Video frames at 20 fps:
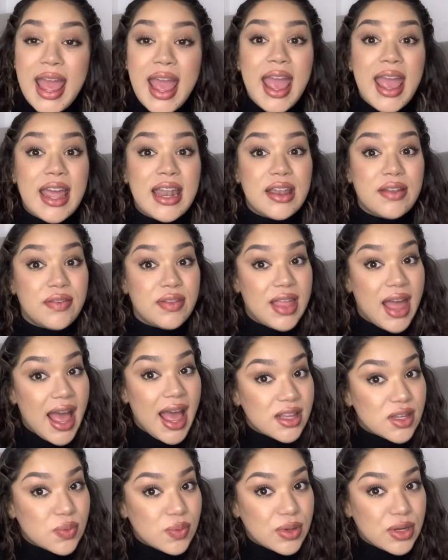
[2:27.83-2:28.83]
And if
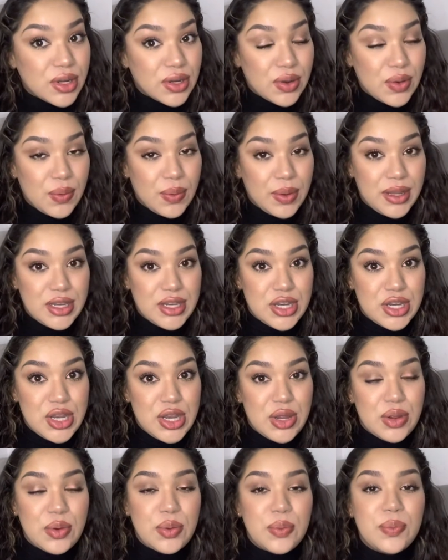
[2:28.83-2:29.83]
that's what you're going to
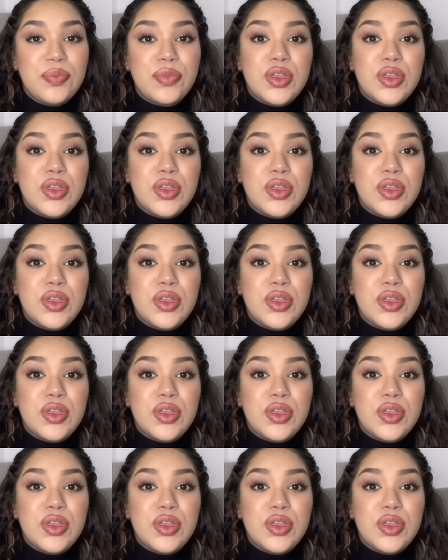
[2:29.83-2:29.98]
do,